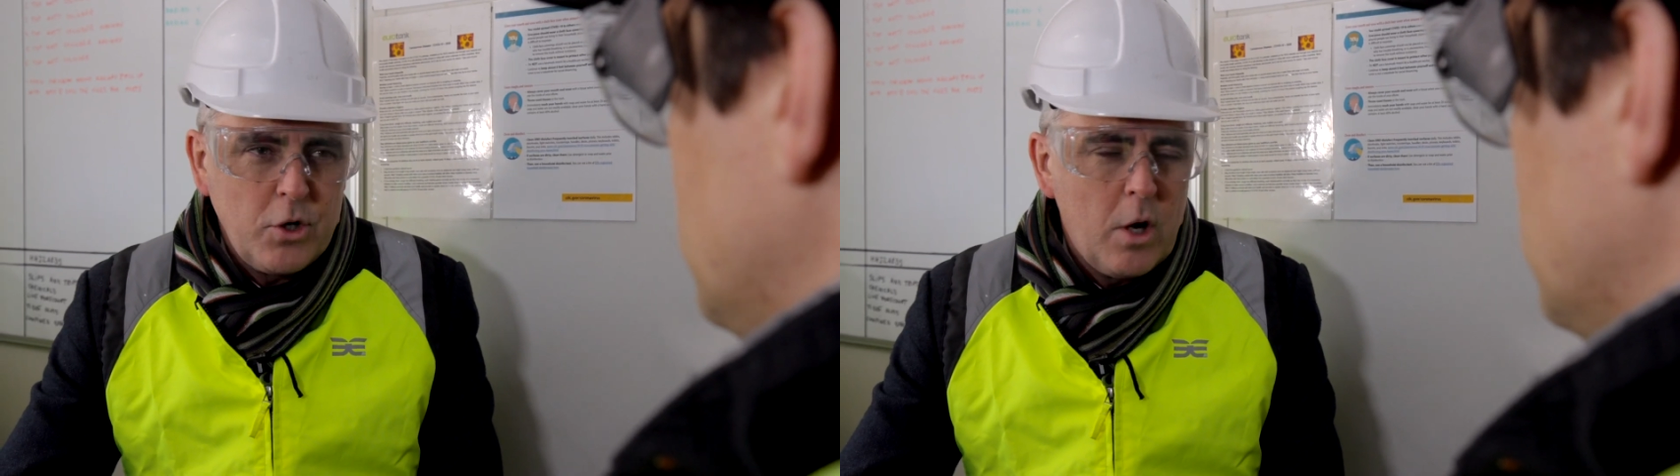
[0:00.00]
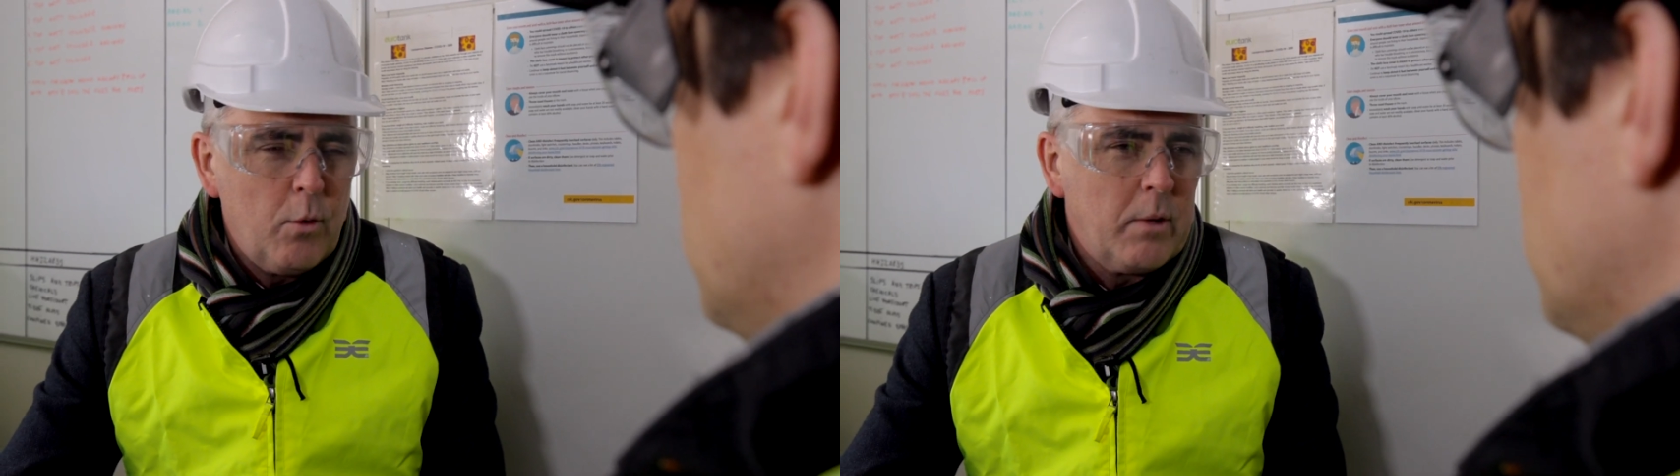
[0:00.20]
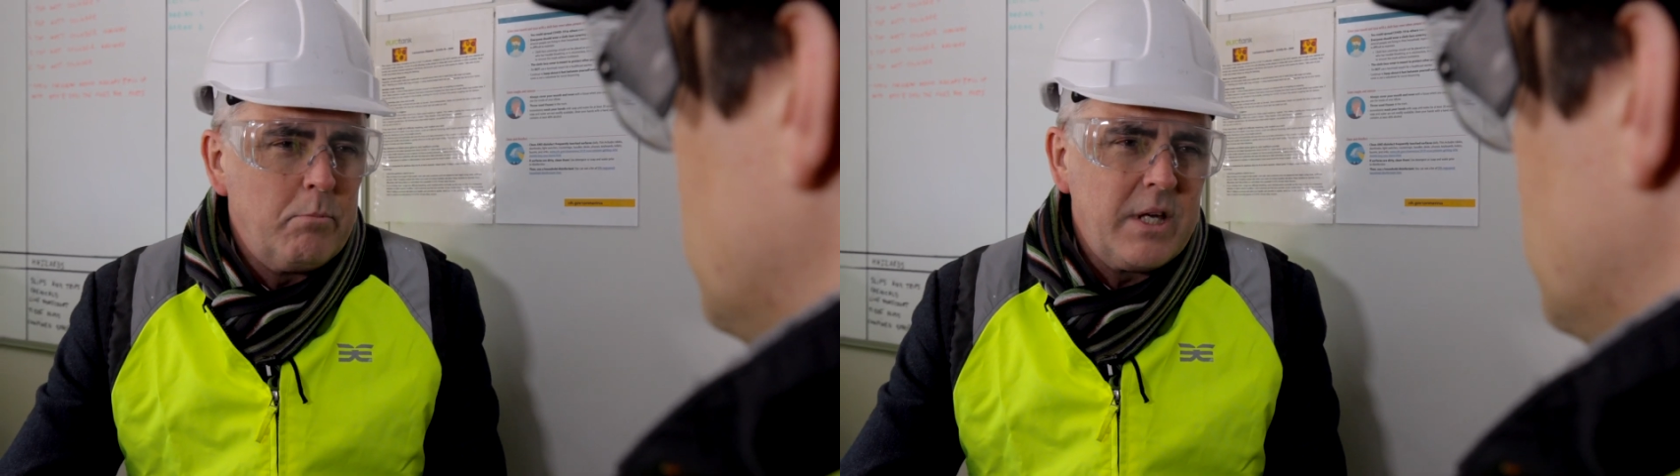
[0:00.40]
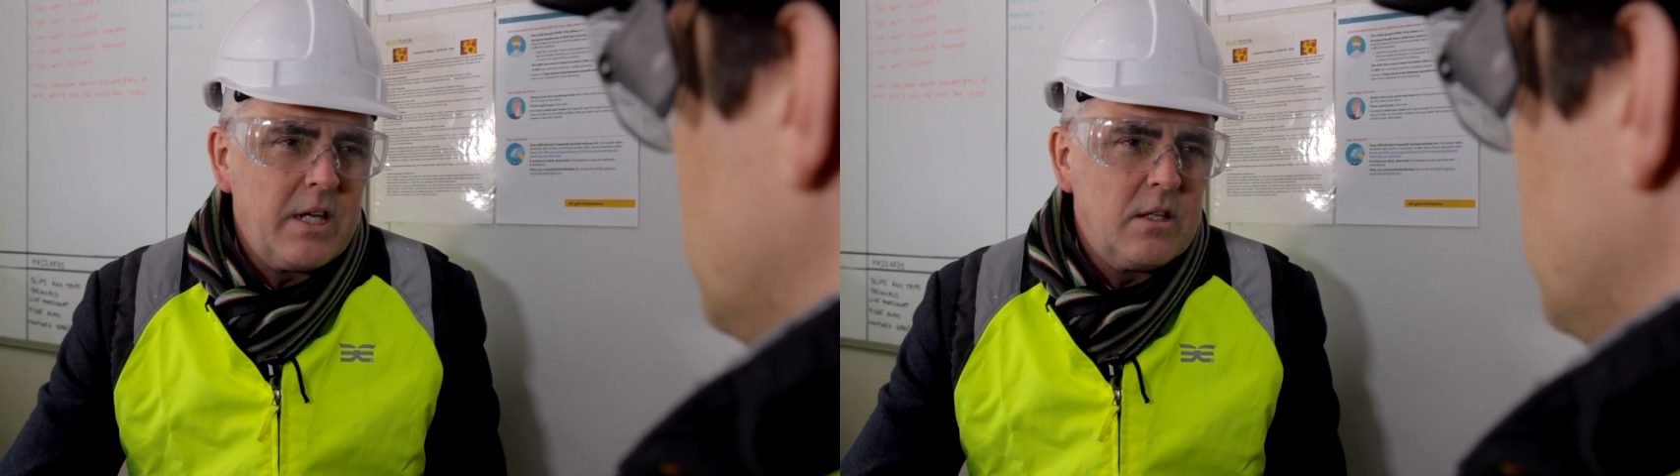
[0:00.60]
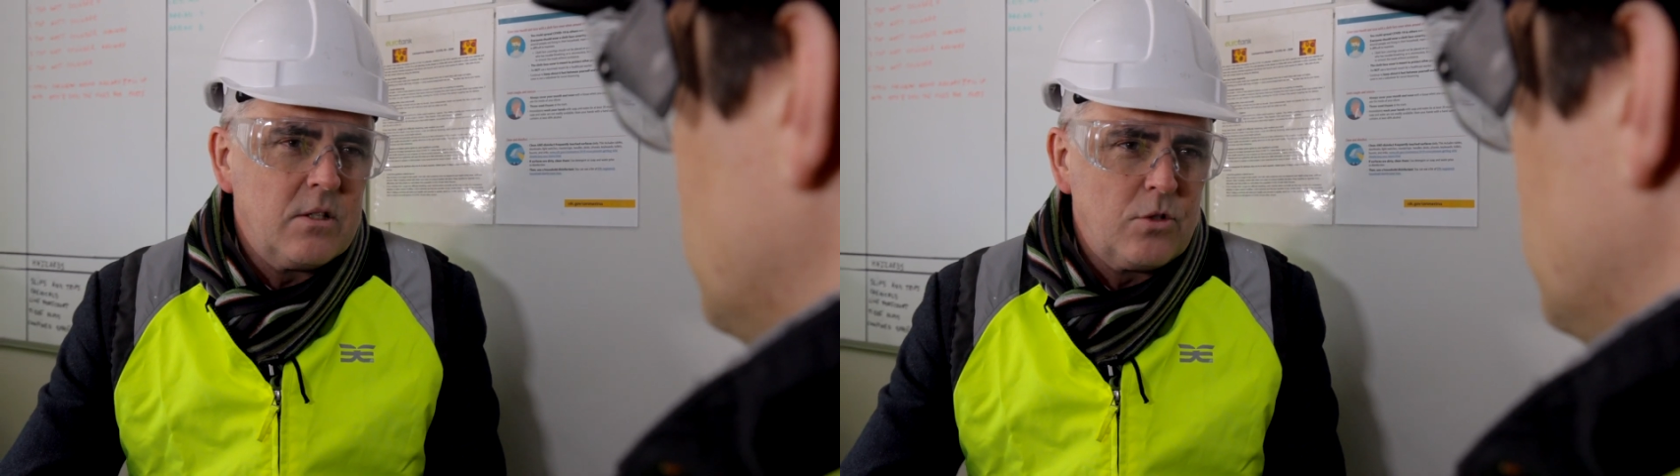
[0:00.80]
know what it
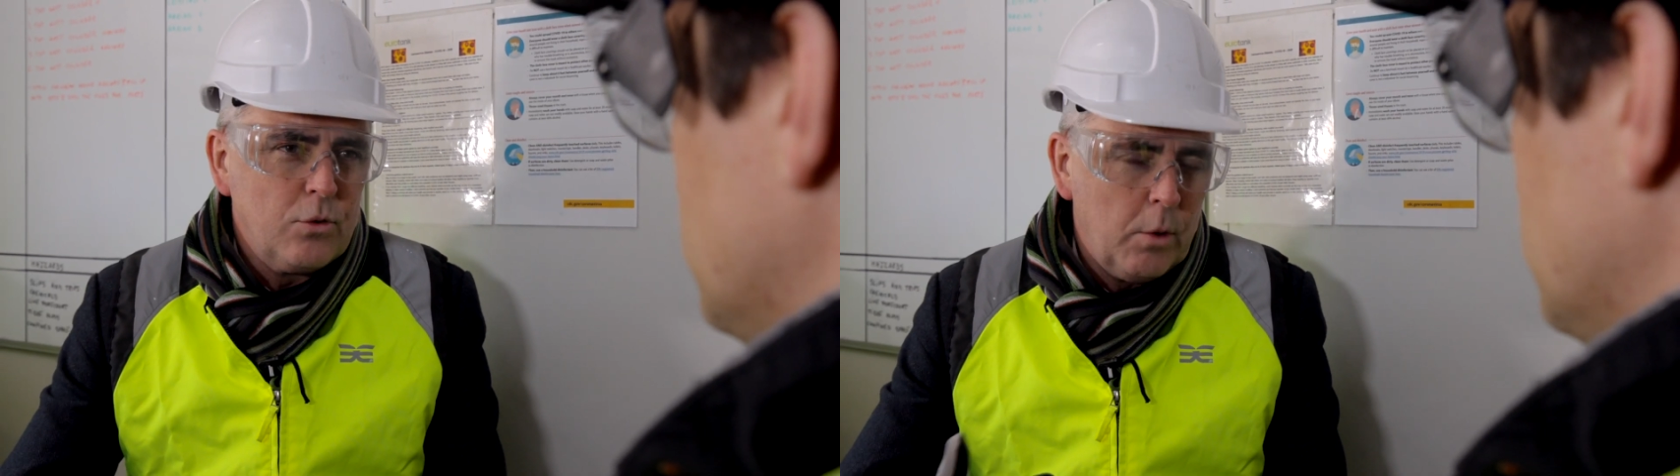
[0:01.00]
means to